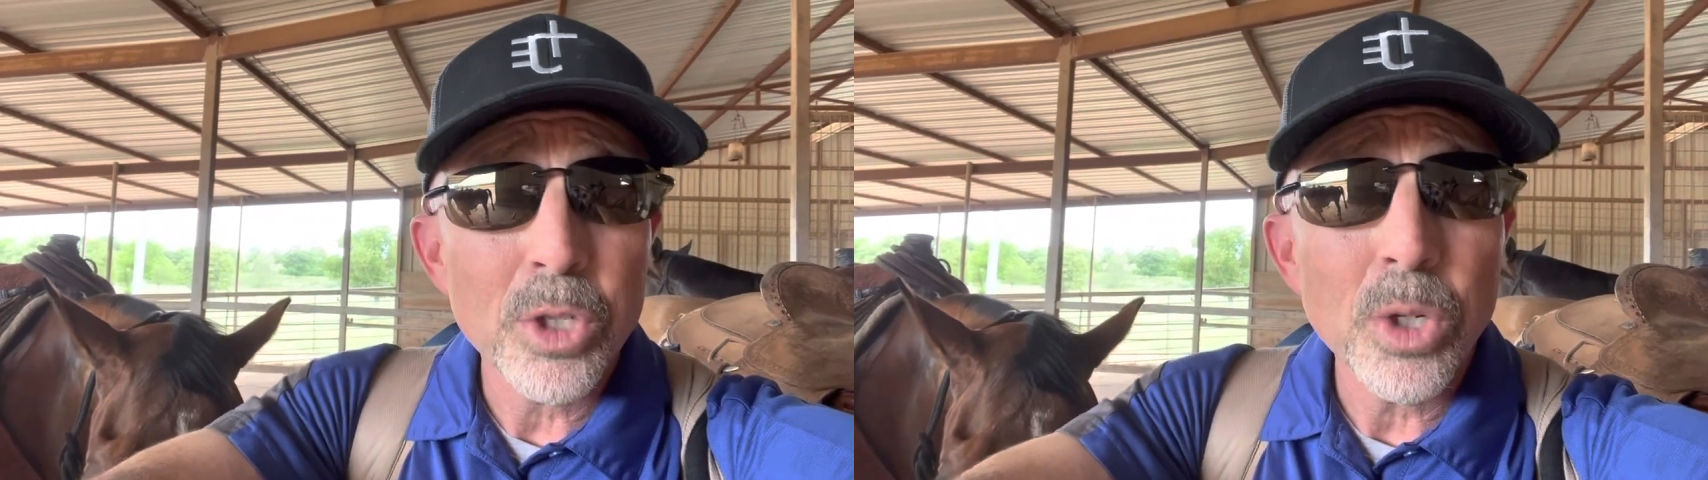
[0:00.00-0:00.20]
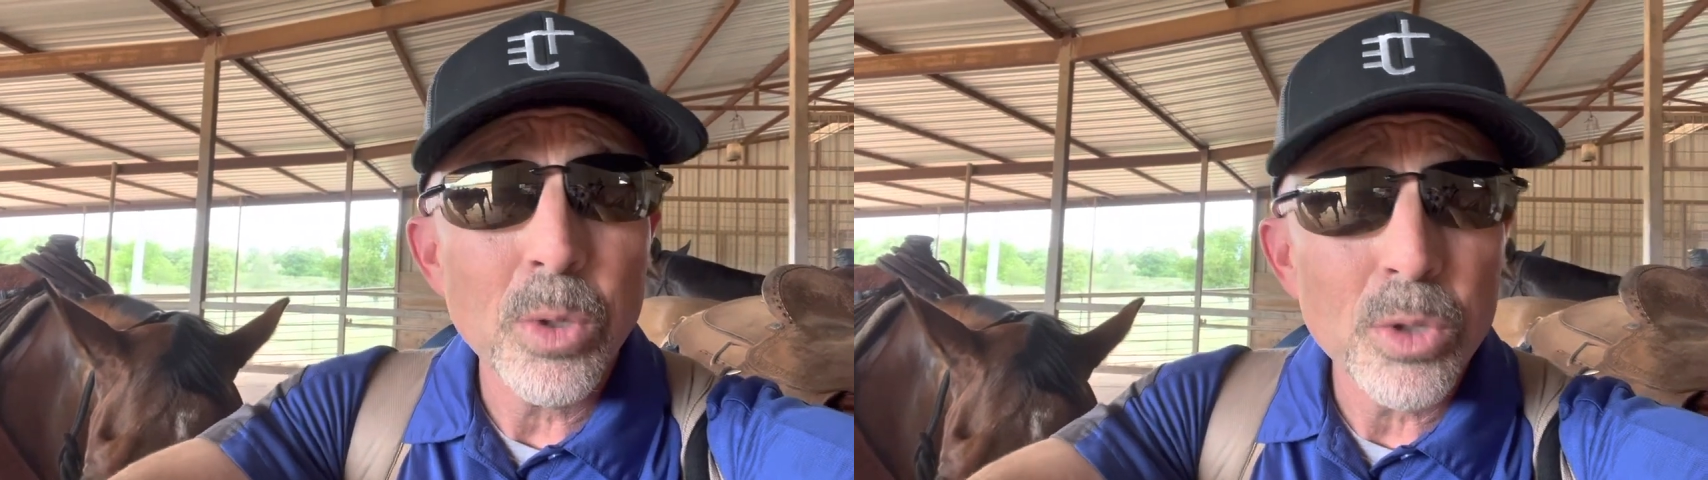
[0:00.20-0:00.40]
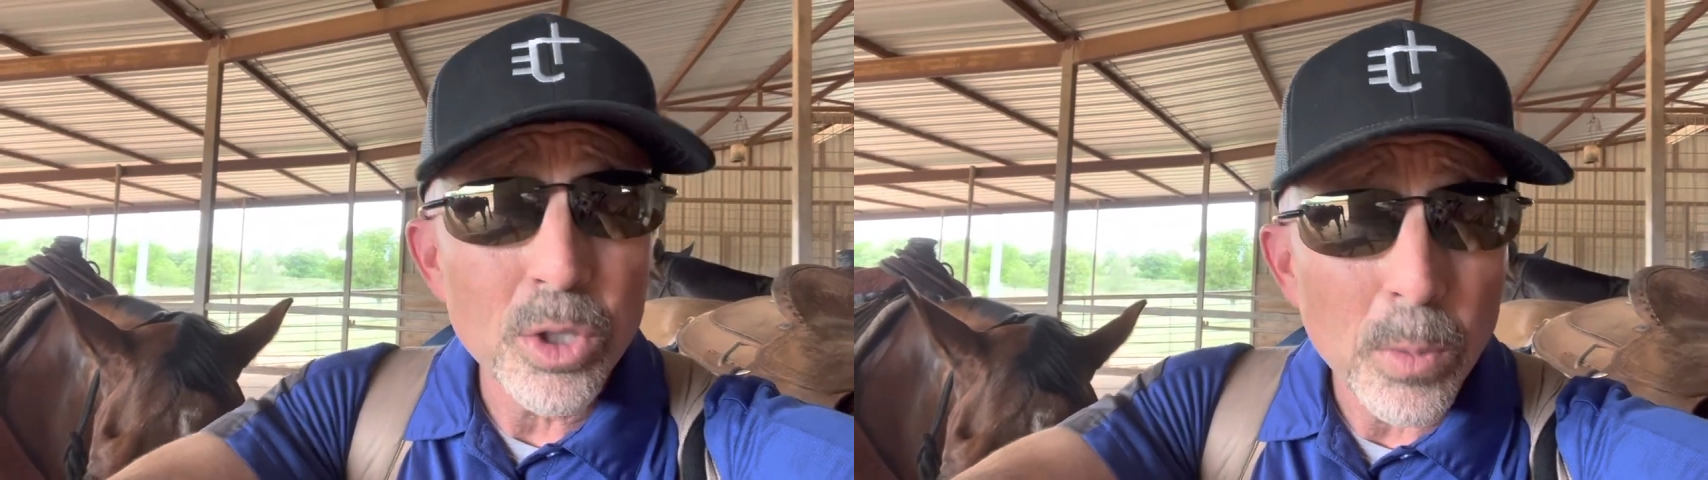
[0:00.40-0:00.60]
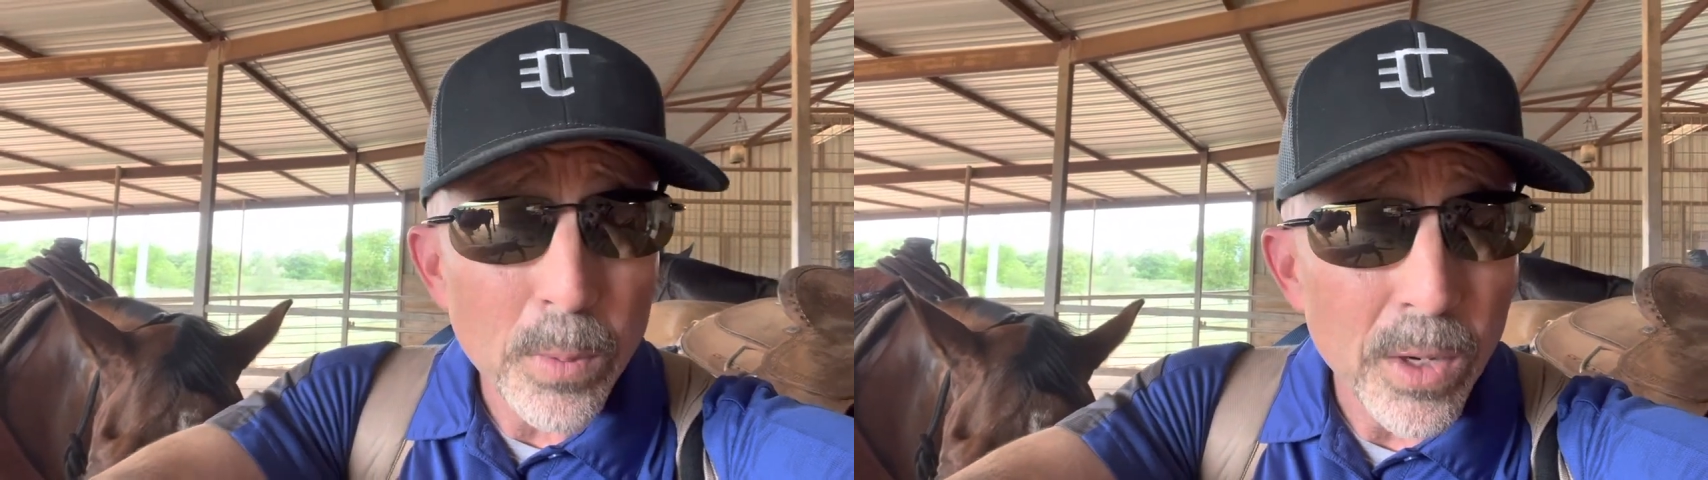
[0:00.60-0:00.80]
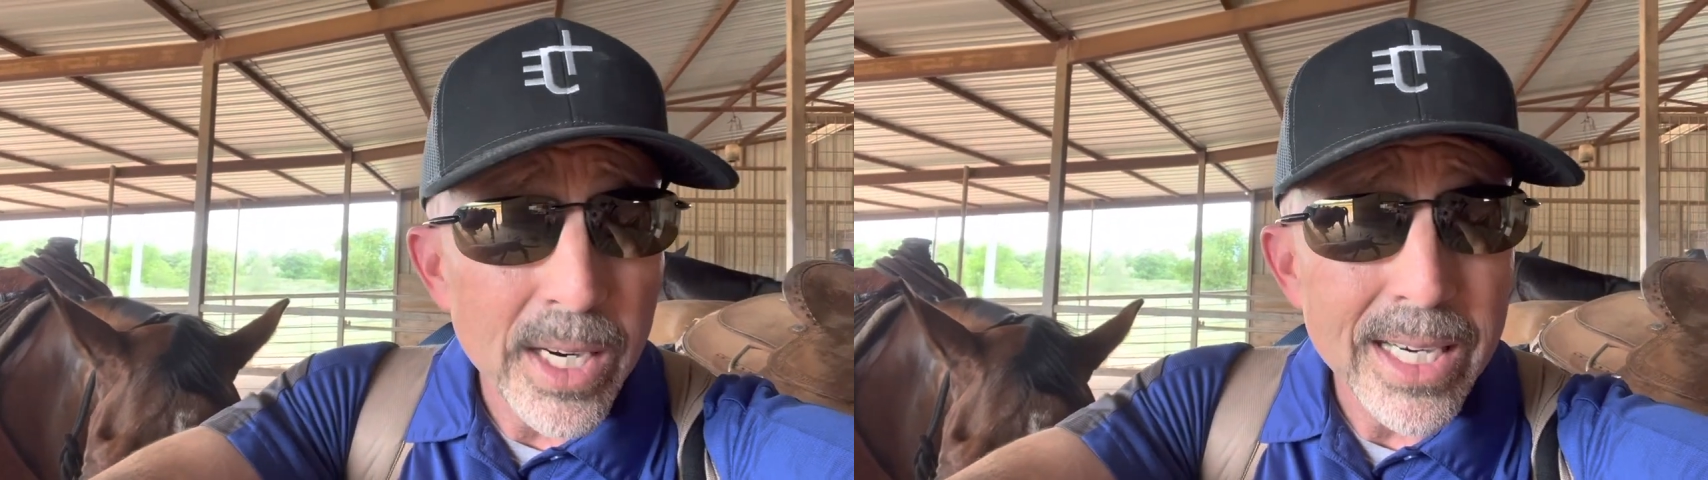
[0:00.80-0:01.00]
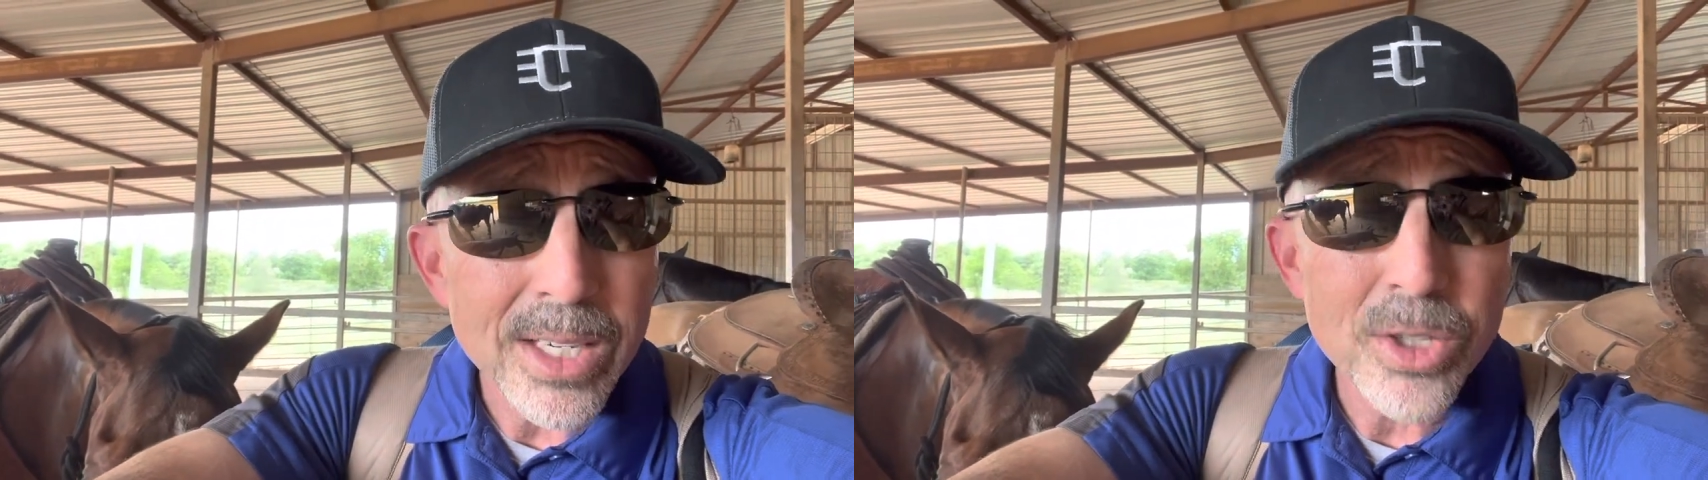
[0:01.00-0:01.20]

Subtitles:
choose to praise,